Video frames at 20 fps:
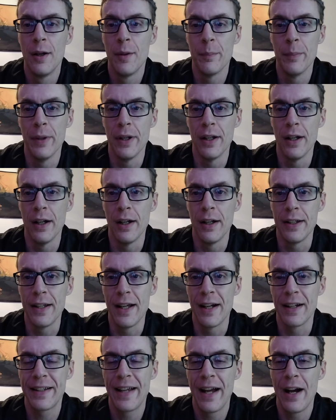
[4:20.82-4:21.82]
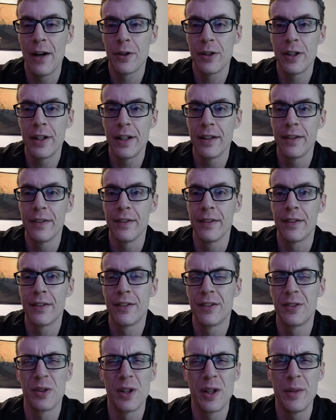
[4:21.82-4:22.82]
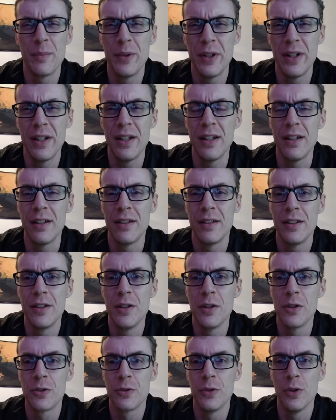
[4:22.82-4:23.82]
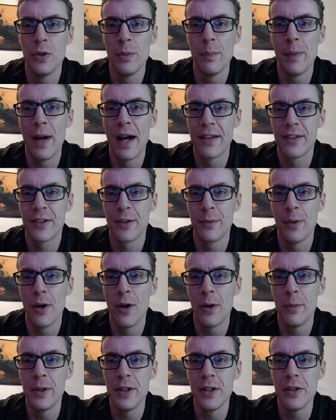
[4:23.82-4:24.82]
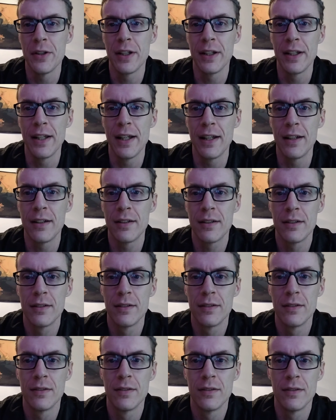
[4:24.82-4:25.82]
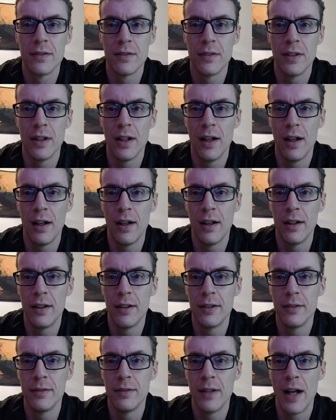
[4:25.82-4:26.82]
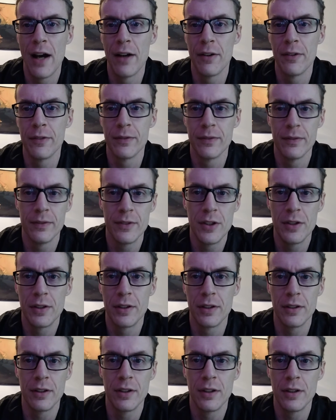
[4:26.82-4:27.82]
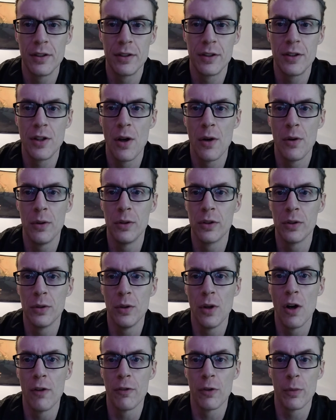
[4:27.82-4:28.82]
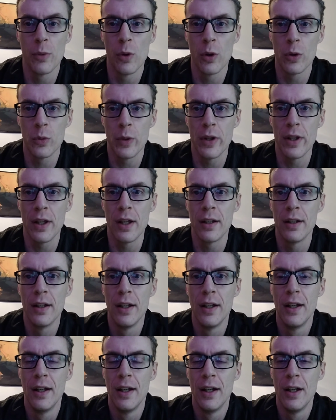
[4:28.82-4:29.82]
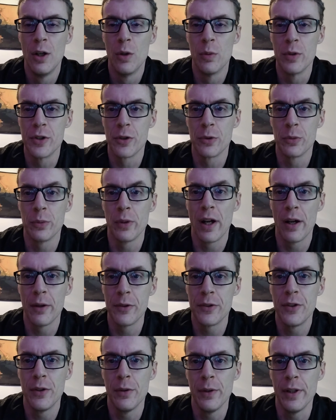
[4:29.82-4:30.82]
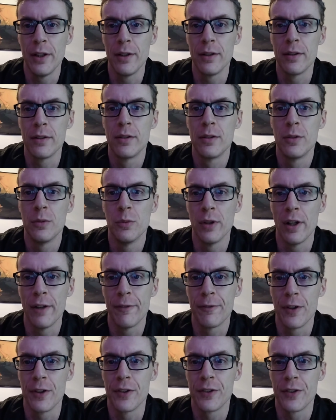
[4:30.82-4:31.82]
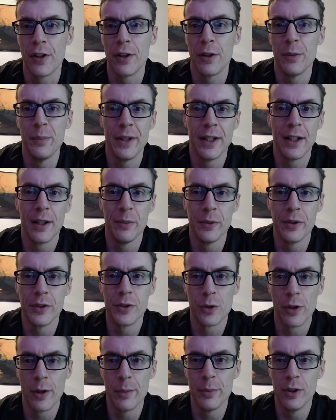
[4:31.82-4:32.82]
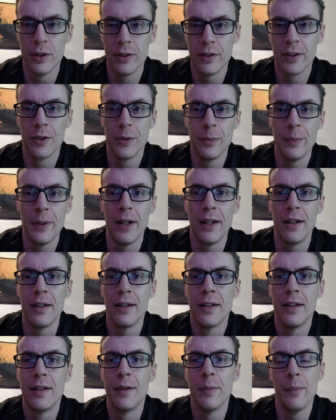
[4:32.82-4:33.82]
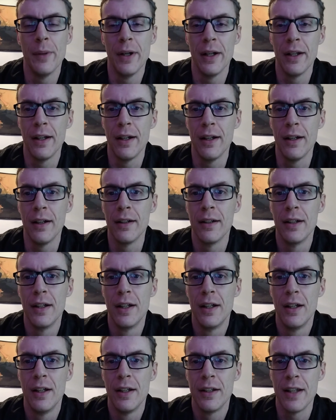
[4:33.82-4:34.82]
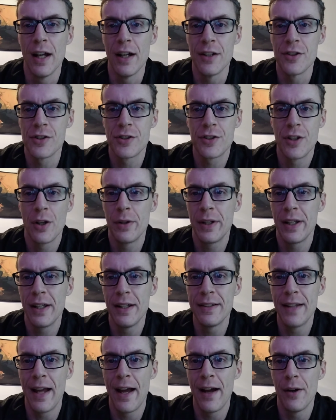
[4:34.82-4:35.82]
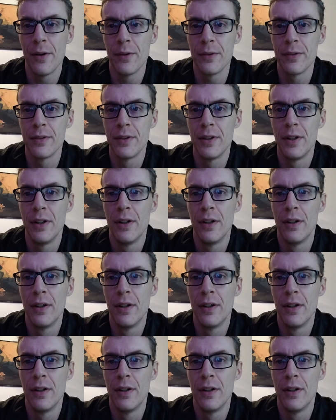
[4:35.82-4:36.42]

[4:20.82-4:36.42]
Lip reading: But yeah, countering is extremely useful in basketball, but you can get you can go a little overboard with it, which is what I was doing when I first started being able to dribble a little bit. But yeah, just toning it down,